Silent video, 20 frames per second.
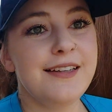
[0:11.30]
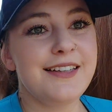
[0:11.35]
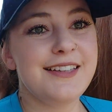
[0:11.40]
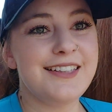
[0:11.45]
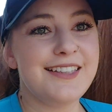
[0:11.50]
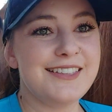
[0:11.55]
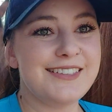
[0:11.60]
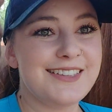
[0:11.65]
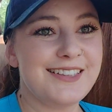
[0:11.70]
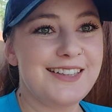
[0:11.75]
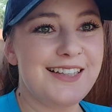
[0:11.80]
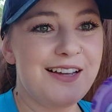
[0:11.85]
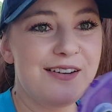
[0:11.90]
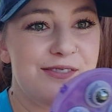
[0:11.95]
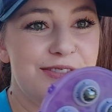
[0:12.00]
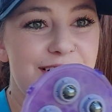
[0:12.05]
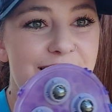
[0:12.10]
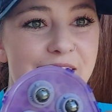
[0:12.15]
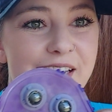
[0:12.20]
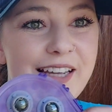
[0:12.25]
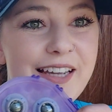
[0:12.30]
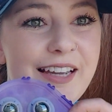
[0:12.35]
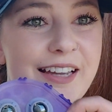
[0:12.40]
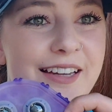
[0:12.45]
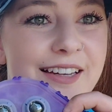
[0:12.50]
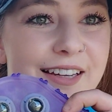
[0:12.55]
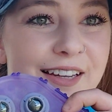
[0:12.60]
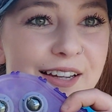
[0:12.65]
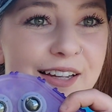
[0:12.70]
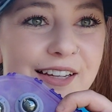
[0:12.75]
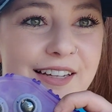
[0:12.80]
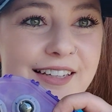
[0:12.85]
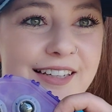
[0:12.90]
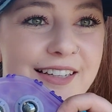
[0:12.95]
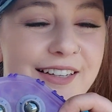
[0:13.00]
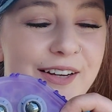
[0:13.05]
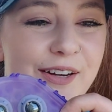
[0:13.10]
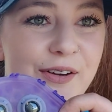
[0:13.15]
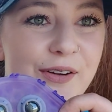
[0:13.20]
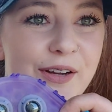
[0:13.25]
these lovely
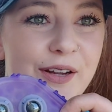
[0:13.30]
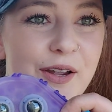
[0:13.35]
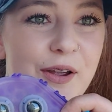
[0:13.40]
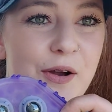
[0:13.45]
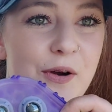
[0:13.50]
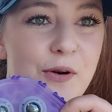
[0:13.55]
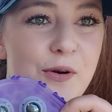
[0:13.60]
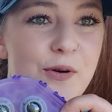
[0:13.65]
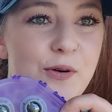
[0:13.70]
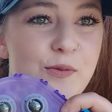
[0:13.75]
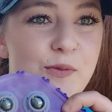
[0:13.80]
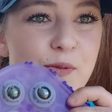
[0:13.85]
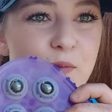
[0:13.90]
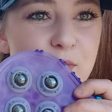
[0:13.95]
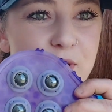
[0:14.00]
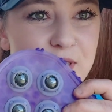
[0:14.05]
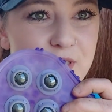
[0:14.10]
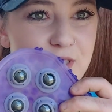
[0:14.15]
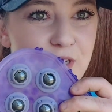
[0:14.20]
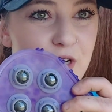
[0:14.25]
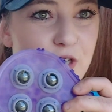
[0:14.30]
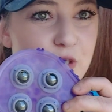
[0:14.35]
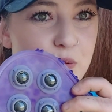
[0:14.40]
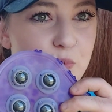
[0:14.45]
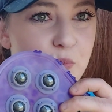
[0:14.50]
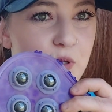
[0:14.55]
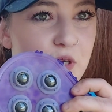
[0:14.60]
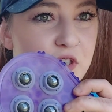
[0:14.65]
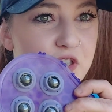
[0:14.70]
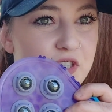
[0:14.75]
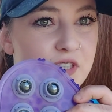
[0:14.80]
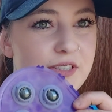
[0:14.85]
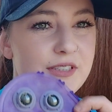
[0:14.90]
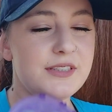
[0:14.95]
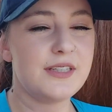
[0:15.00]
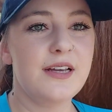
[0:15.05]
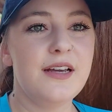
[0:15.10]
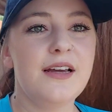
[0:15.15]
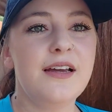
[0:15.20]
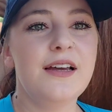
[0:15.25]
curry comb massage
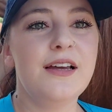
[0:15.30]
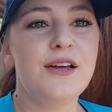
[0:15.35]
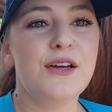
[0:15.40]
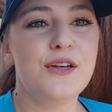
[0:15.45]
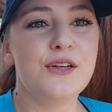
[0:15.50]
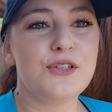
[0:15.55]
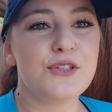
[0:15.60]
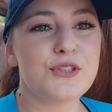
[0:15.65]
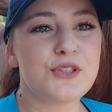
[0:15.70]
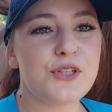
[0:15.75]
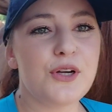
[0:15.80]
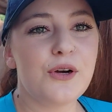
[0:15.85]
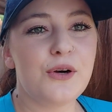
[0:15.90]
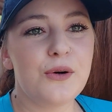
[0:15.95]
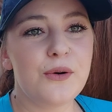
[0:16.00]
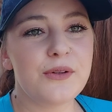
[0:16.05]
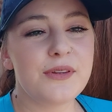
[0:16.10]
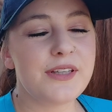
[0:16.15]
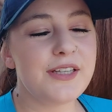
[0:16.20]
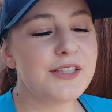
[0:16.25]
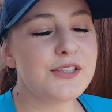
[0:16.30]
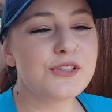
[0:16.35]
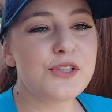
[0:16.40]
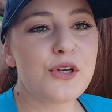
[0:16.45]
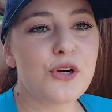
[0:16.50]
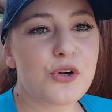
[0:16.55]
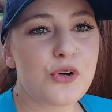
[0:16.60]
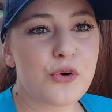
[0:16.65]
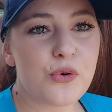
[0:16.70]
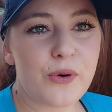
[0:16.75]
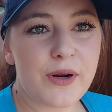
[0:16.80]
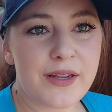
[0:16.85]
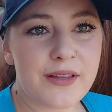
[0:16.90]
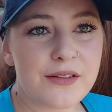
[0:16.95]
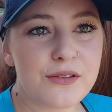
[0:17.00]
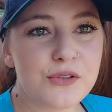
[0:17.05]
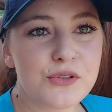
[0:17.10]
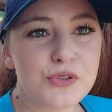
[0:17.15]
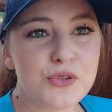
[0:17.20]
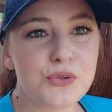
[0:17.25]
brushes. So these are a great
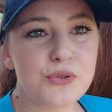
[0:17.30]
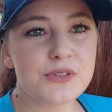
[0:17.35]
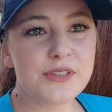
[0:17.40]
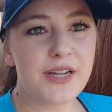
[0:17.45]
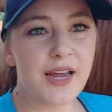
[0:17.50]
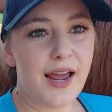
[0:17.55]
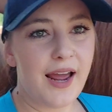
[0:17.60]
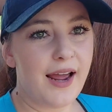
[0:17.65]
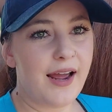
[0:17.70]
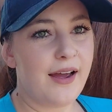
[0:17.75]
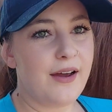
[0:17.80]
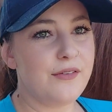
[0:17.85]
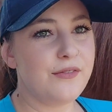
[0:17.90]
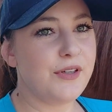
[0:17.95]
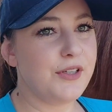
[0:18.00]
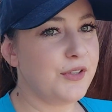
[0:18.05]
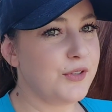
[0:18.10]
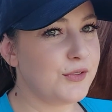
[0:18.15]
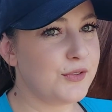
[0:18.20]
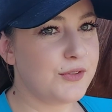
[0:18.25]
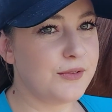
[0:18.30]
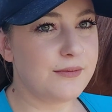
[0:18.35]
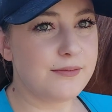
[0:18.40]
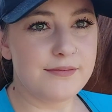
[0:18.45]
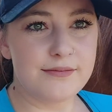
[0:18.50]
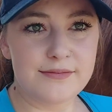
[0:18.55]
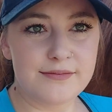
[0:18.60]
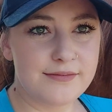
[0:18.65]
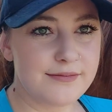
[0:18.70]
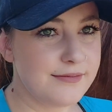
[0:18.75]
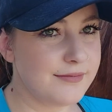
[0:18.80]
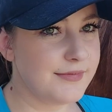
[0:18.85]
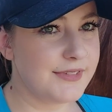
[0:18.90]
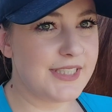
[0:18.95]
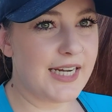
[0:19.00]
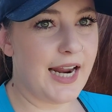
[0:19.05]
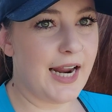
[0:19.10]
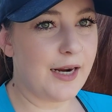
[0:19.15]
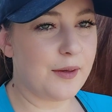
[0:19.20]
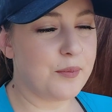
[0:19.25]
little tool to have in your
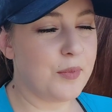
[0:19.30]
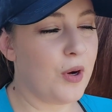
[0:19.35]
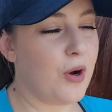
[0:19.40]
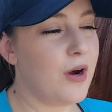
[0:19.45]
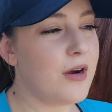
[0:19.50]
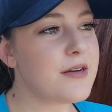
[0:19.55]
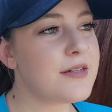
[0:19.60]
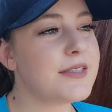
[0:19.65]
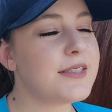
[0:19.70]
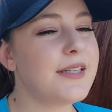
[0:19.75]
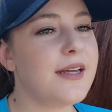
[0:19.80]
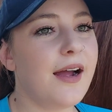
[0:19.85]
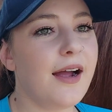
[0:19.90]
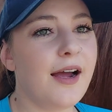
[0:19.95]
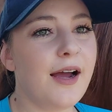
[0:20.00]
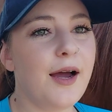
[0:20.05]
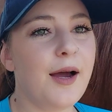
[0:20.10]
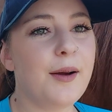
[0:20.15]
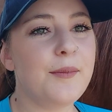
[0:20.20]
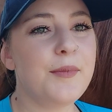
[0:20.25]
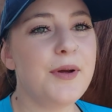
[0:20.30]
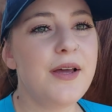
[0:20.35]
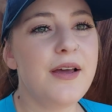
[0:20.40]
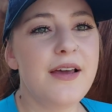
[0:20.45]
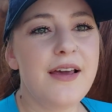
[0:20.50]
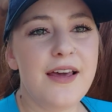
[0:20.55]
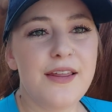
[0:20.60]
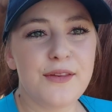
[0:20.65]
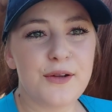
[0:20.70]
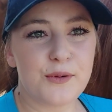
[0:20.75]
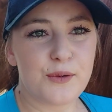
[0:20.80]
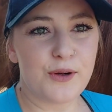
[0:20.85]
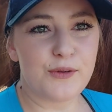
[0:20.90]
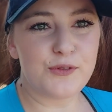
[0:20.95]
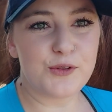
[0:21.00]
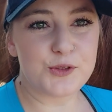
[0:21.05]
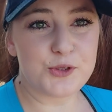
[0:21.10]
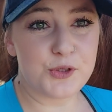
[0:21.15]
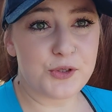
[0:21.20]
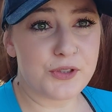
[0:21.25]
tack box. Um, they're great
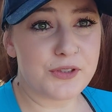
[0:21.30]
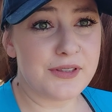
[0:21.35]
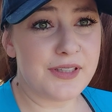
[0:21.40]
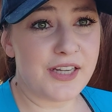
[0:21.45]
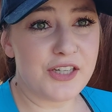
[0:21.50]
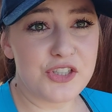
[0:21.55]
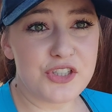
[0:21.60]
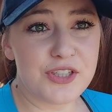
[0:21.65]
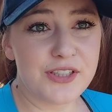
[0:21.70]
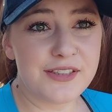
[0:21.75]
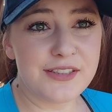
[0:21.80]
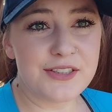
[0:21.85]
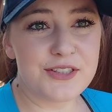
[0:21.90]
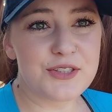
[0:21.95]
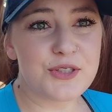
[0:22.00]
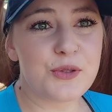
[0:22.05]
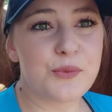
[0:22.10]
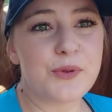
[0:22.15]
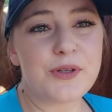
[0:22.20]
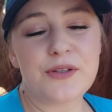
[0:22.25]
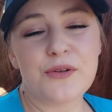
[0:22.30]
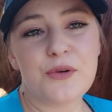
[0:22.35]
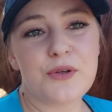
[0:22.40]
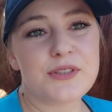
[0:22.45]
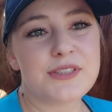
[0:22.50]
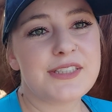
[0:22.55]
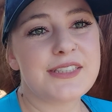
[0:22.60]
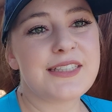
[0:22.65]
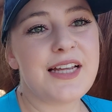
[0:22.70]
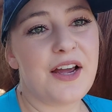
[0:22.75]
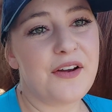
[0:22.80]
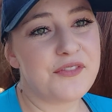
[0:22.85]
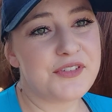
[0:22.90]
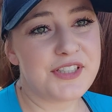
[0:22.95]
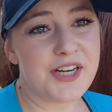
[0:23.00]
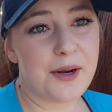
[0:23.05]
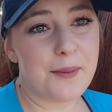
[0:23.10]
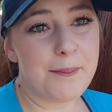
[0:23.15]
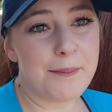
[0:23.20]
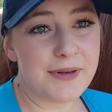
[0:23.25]
for circulation. So when horses have
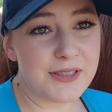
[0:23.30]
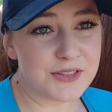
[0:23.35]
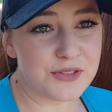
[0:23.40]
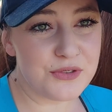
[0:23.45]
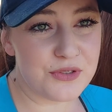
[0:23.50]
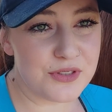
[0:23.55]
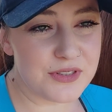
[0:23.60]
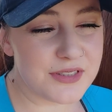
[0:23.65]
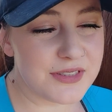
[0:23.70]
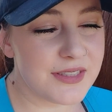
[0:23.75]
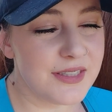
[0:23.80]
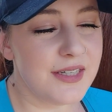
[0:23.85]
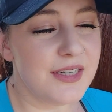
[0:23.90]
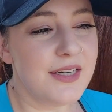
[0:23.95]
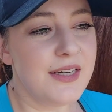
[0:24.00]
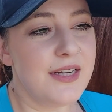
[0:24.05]
tight muscles,